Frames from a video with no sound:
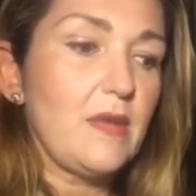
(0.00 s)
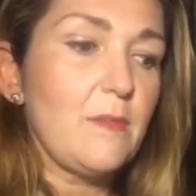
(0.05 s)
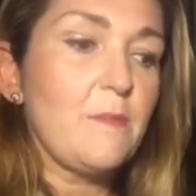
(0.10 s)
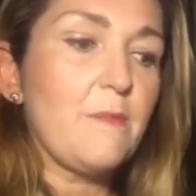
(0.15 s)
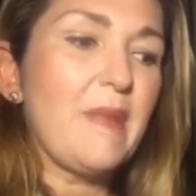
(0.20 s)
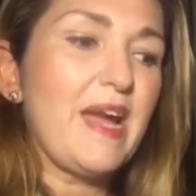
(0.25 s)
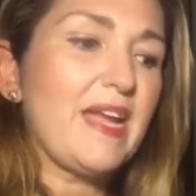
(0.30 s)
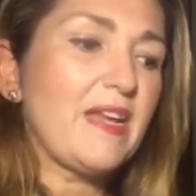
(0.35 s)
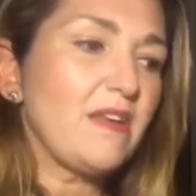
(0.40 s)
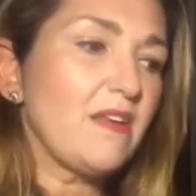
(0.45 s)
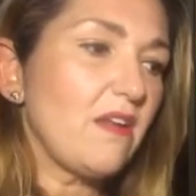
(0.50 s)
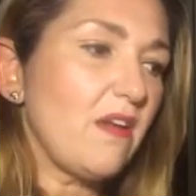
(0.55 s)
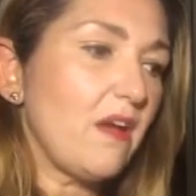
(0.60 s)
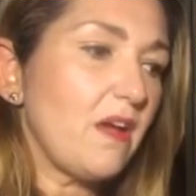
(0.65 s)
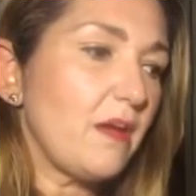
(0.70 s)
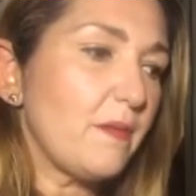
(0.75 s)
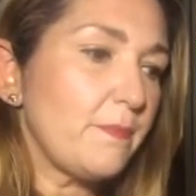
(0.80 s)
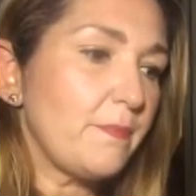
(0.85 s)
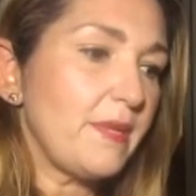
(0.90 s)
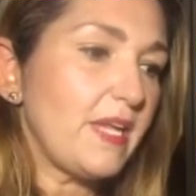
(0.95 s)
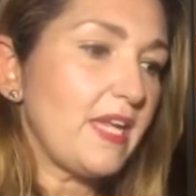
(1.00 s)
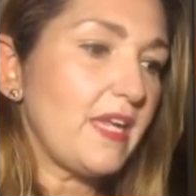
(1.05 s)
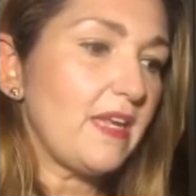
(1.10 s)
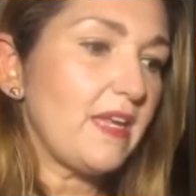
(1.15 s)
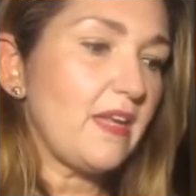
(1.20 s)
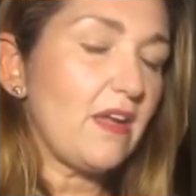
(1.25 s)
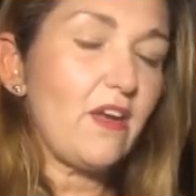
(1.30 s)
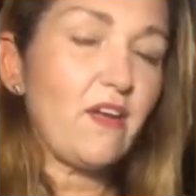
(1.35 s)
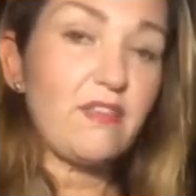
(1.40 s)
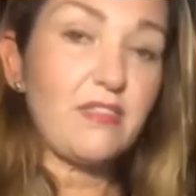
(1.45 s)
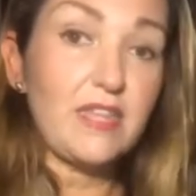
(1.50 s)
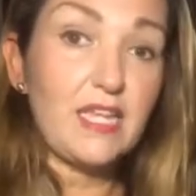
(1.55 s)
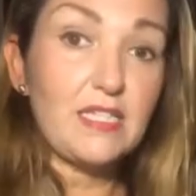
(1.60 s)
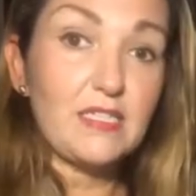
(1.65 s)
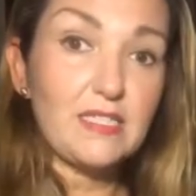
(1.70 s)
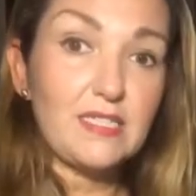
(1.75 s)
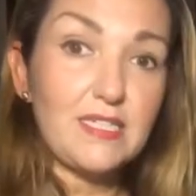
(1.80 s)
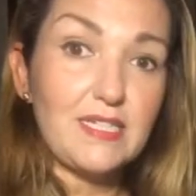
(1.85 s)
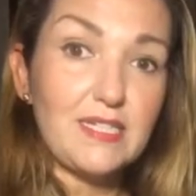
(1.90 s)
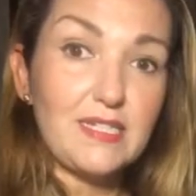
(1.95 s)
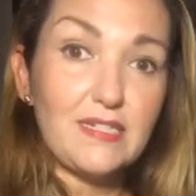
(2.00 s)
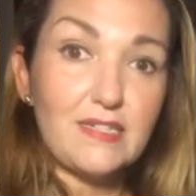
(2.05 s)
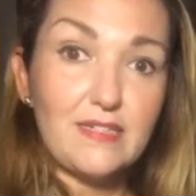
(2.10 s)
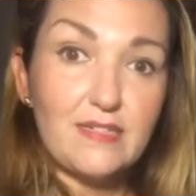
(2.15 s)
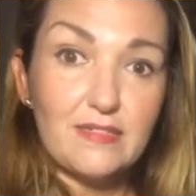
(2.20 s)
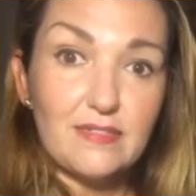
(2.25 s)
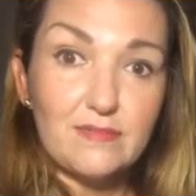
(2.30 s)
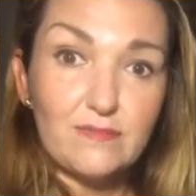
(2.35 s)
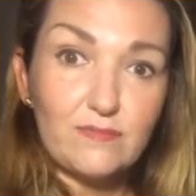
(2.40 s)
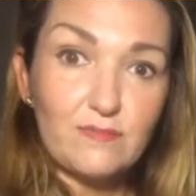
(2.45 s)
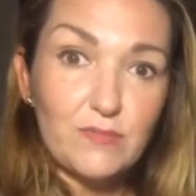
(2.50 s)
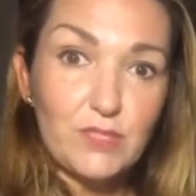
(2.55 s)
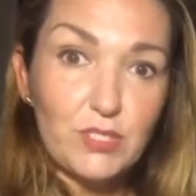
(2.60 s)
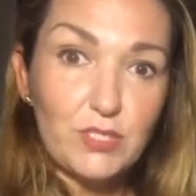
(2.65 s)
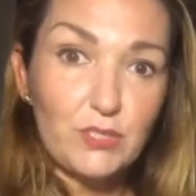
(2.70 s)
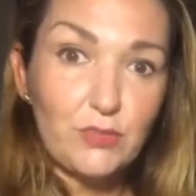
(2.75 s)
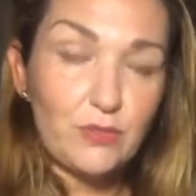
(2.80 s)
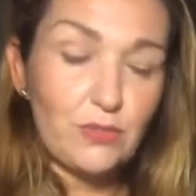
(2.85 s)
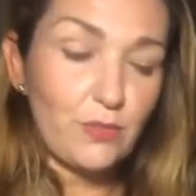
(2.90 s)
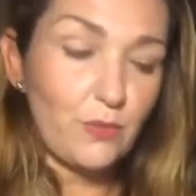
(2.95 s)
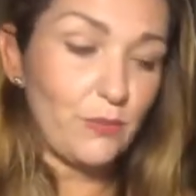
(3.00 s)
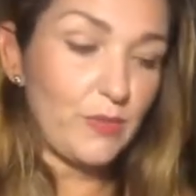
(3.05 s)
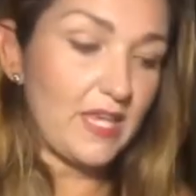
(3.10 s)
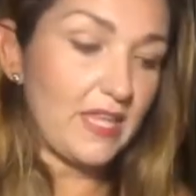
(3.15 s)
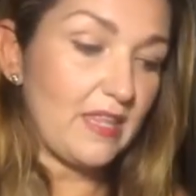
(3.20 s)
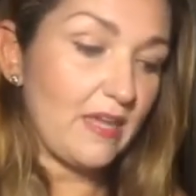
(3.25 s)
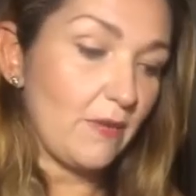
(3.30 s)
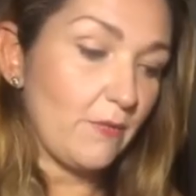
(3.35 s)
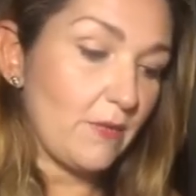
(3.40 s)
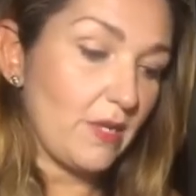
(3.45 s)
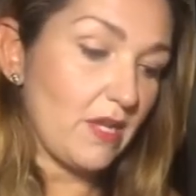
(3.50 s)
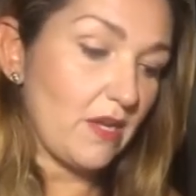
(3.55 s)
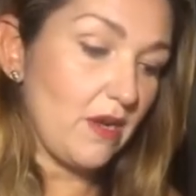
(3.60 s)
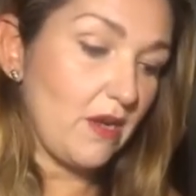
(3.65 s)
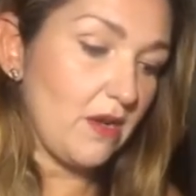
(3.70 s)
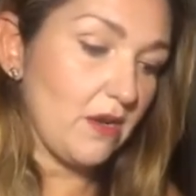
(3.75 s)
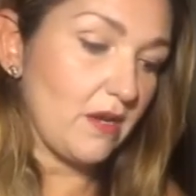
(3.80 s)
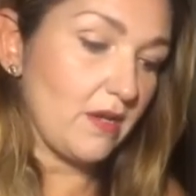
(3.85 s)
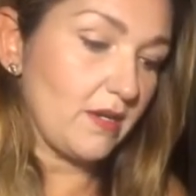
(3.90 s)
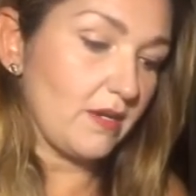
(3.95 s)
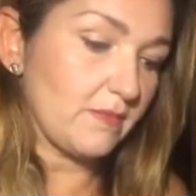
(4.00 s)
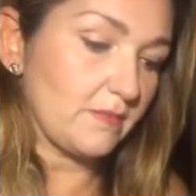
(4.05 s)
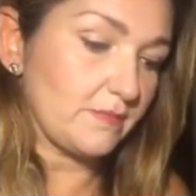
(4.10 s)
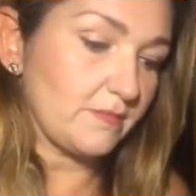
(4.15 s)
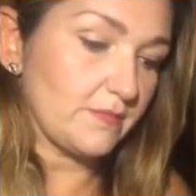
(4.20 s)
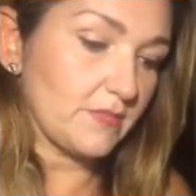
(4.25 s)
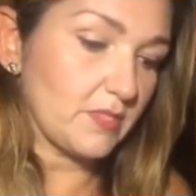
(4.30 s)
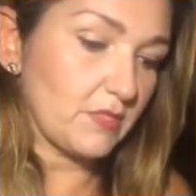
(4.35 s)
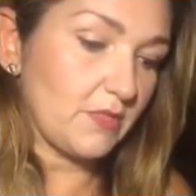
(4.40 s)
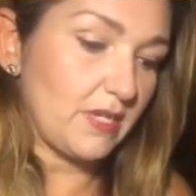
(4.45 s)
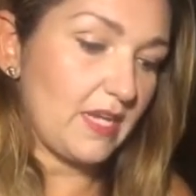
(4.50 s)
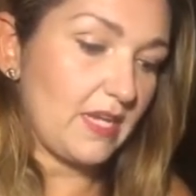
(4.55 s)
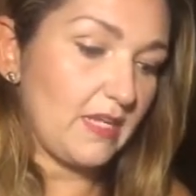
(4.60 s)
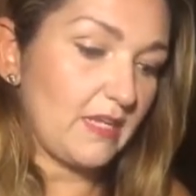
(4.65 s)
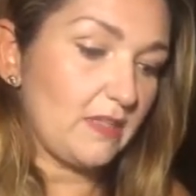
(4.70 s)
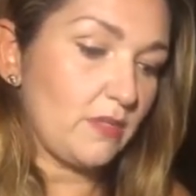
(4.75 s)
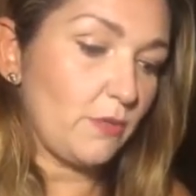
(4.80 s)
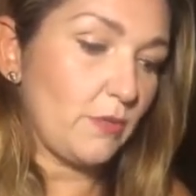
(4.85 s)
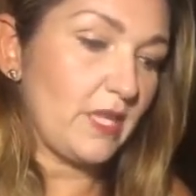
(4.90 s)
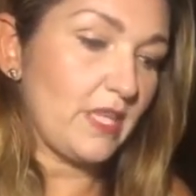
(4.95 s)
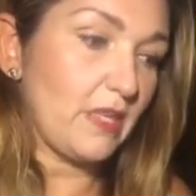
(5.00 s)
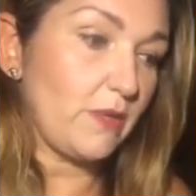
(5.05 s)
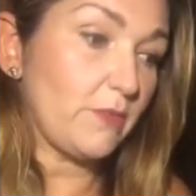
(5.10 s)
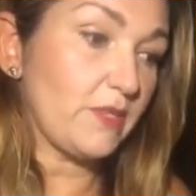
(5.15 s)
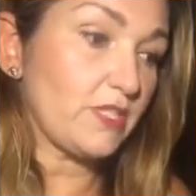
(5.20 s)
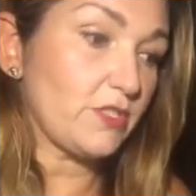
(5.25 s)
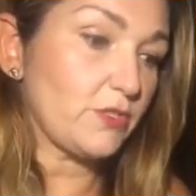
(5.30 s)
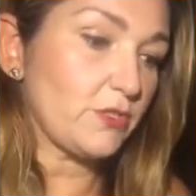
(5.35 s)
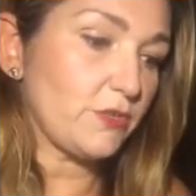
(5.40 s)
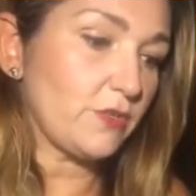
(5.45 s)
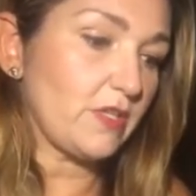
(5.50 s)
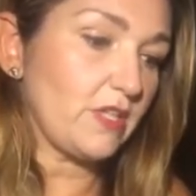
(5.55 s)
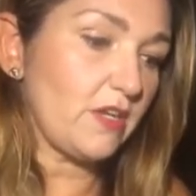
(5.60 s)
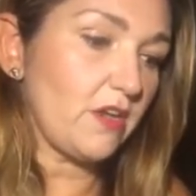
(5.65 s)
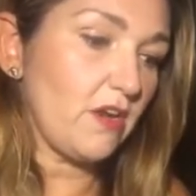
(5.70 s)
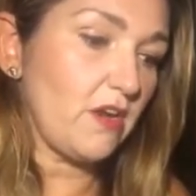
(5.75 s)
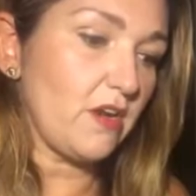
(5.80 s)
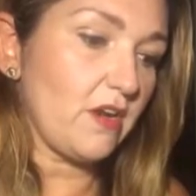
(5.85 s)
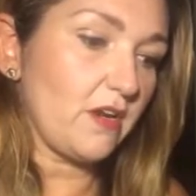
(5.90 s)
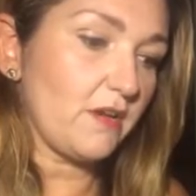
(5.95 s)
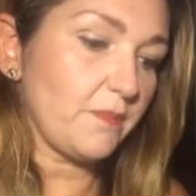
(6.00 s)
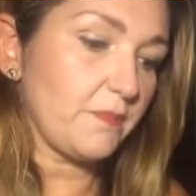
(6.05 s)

might not be authentic to the way that we are, okay? The way that we truly are.